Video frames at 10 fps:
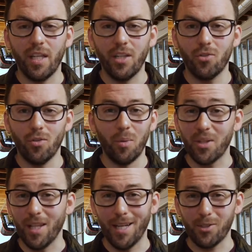issue
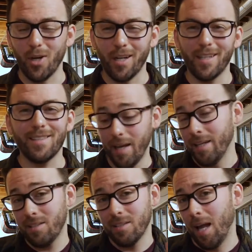with electronics,
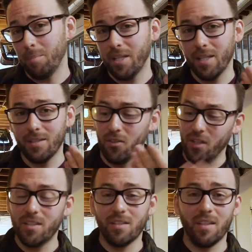and it's not because
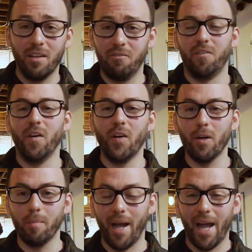this is an
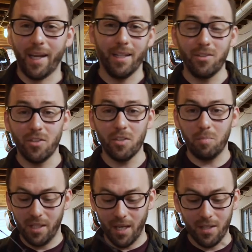inferior pack, it's just
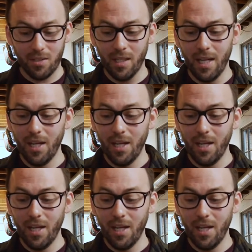because